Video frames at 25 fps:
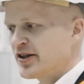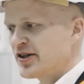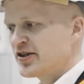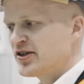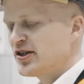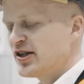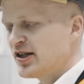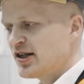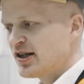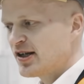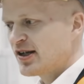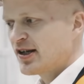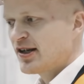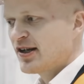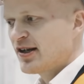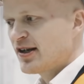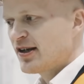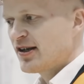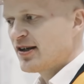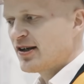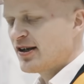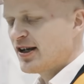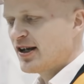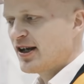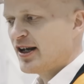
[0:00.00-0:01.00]
energy
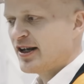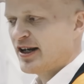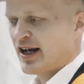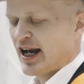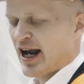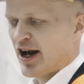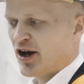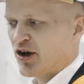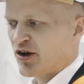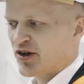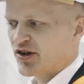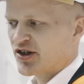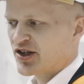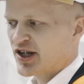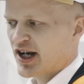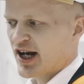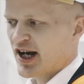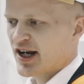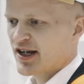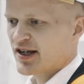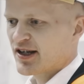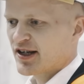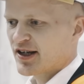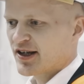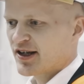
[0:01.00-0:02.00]
it can
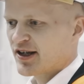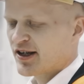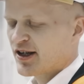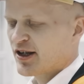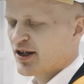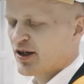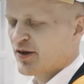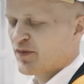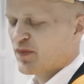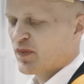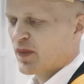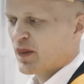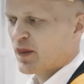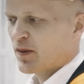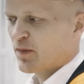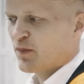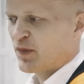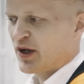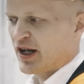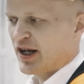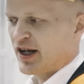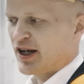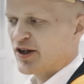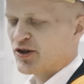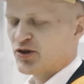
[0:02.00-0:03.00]
contain
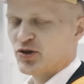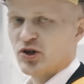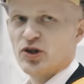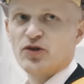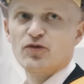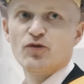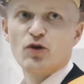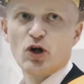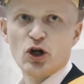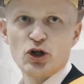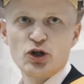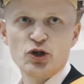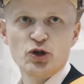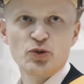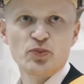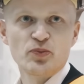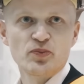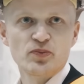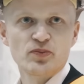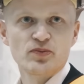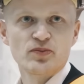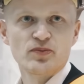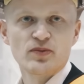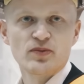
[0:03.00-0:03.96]
within a certain volume.